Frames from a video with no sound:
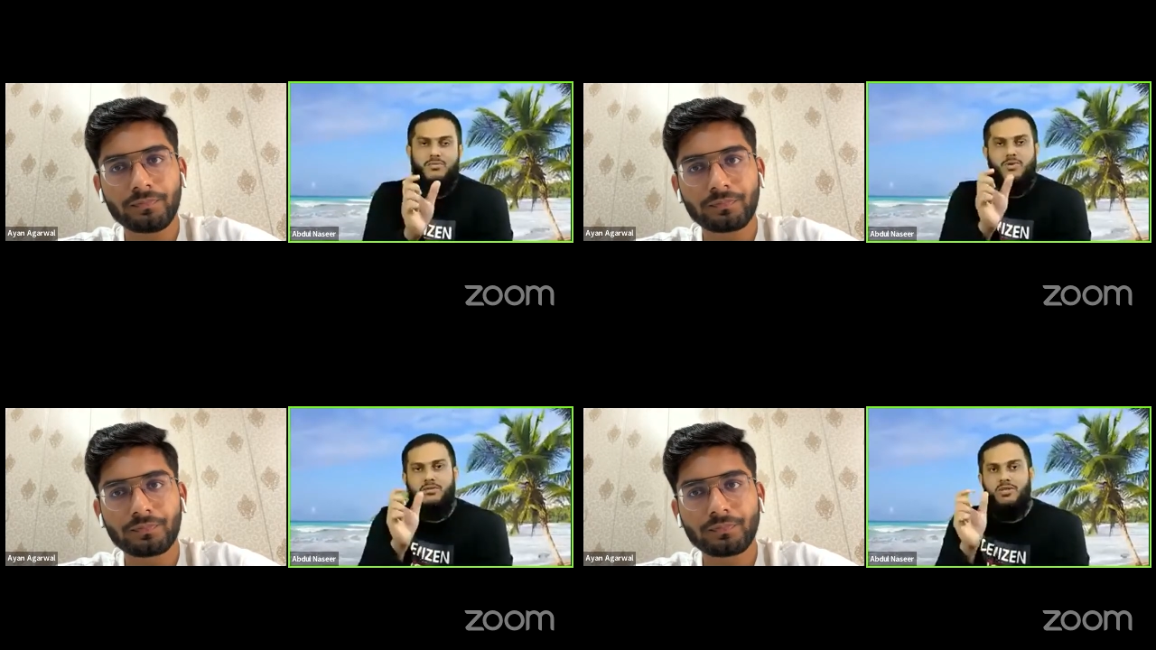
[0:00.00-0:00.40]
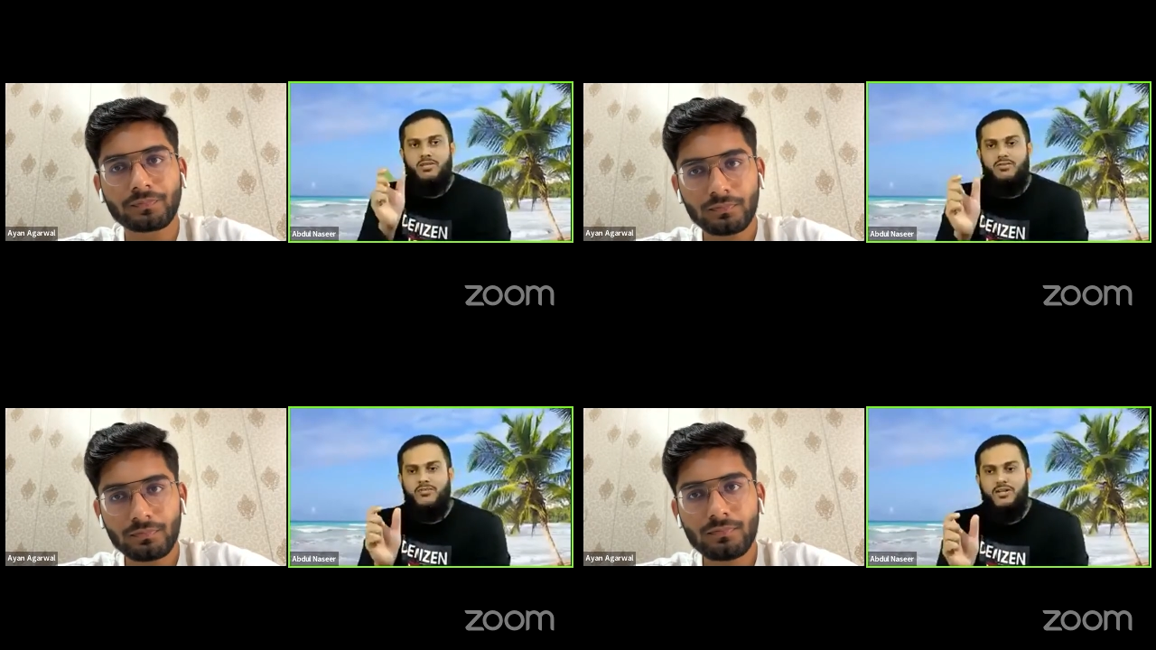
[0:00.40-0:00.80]
Speaker 1: what you have done
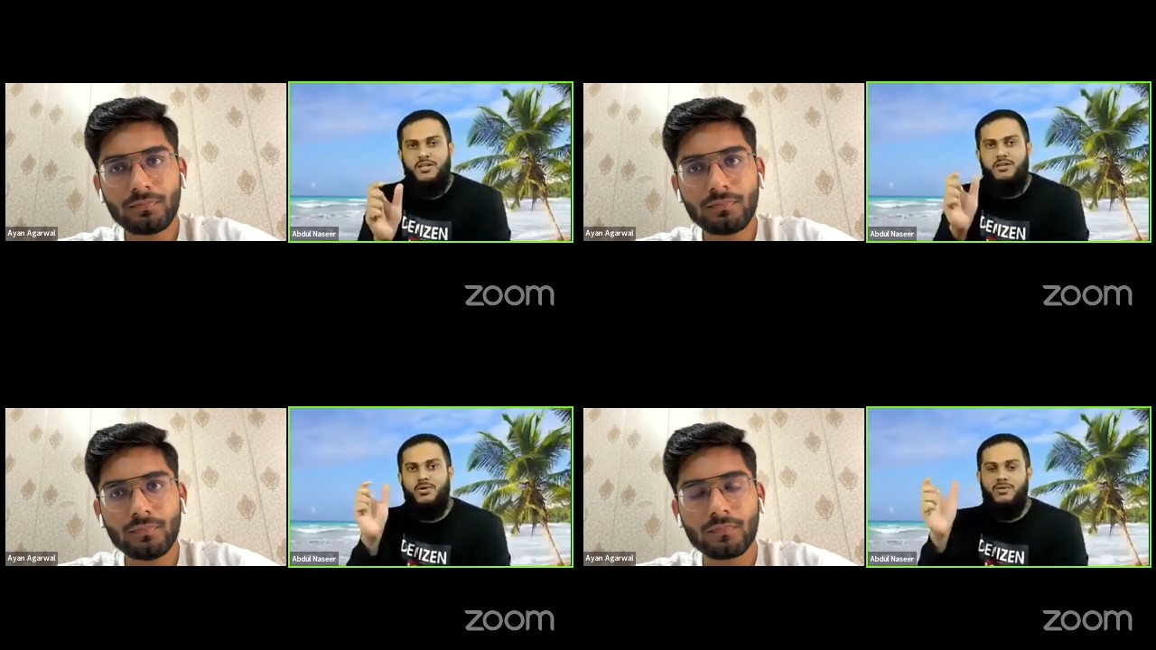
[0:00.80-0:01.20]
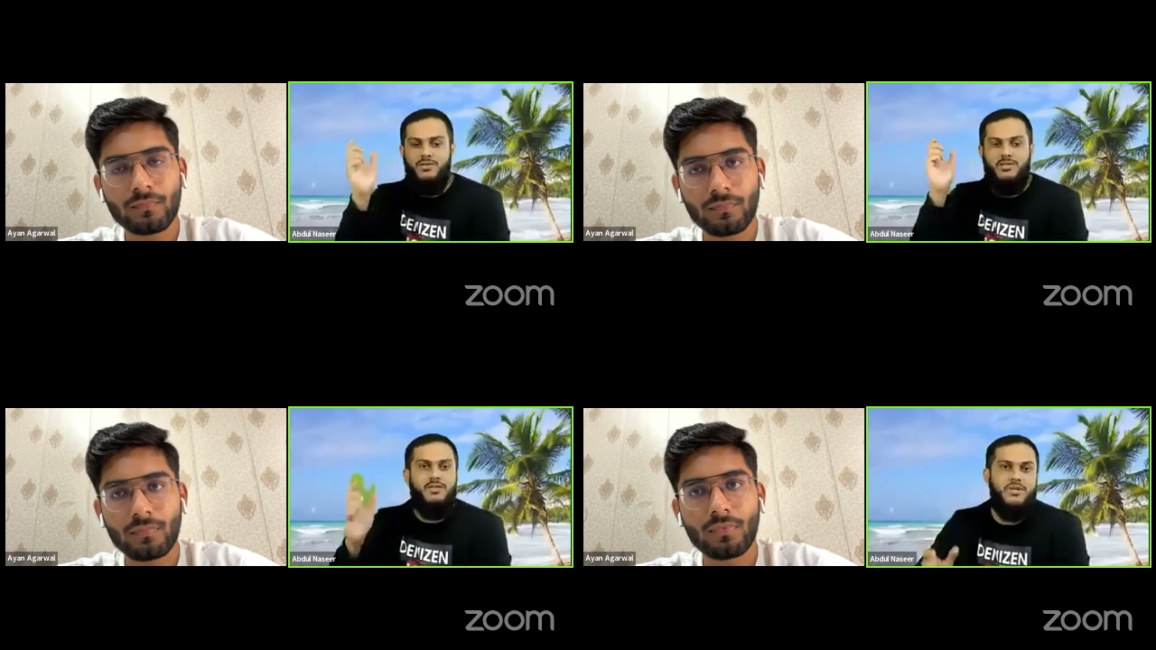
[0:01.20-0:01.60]
in final year, what you have
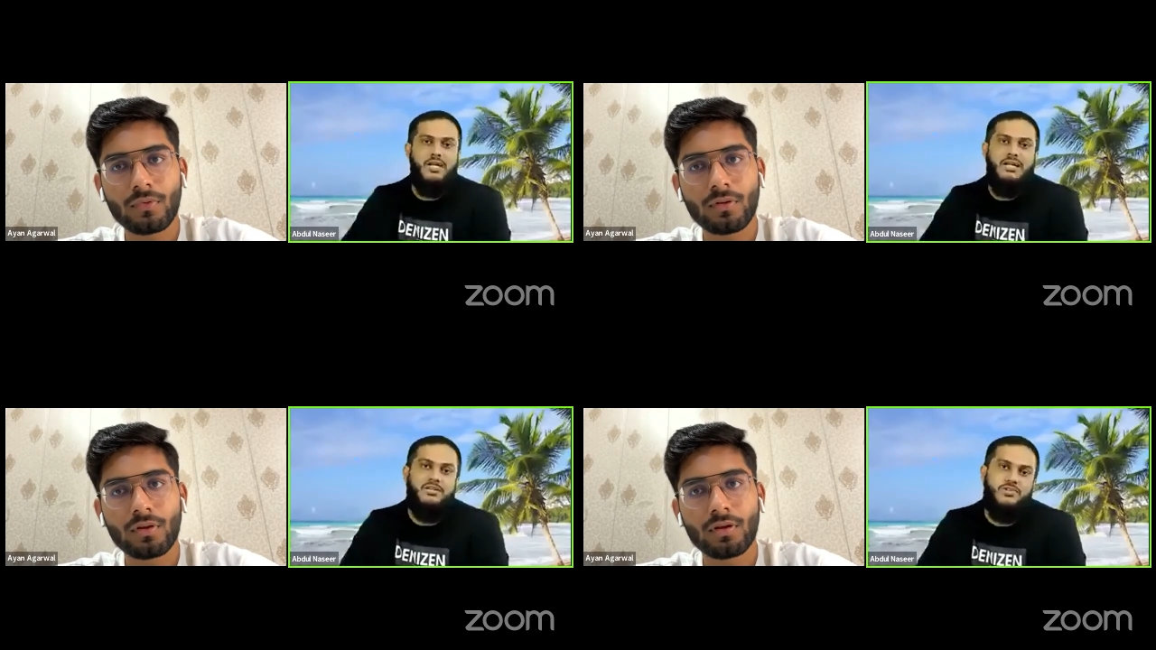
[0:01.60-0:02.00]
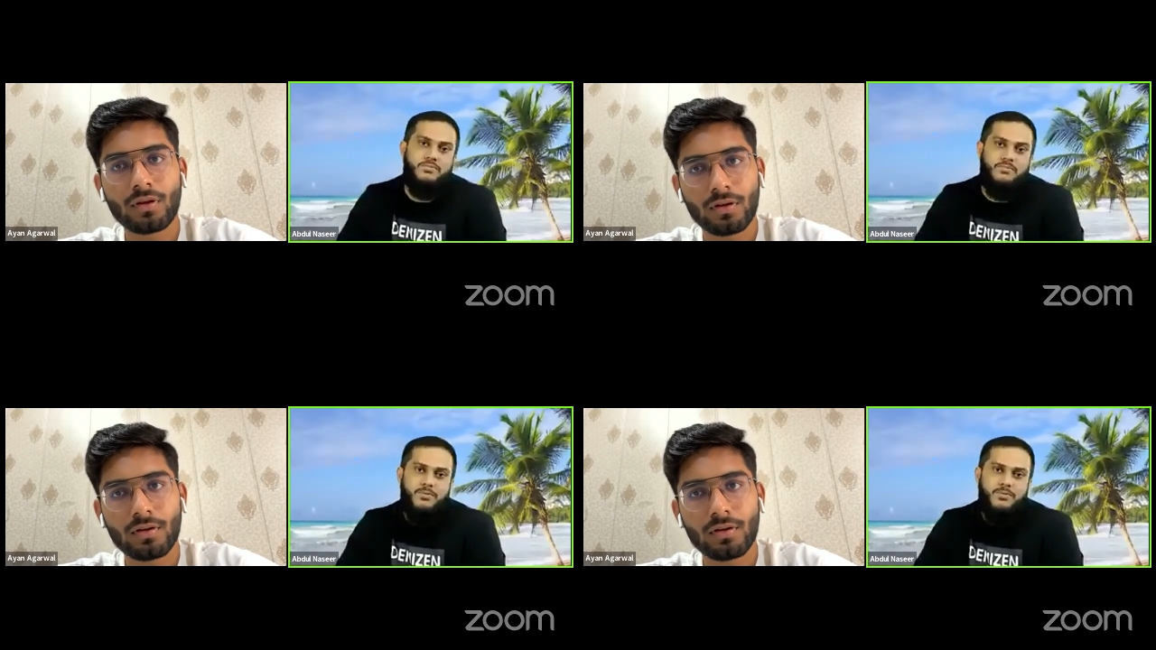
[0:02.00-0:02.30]
done in internship.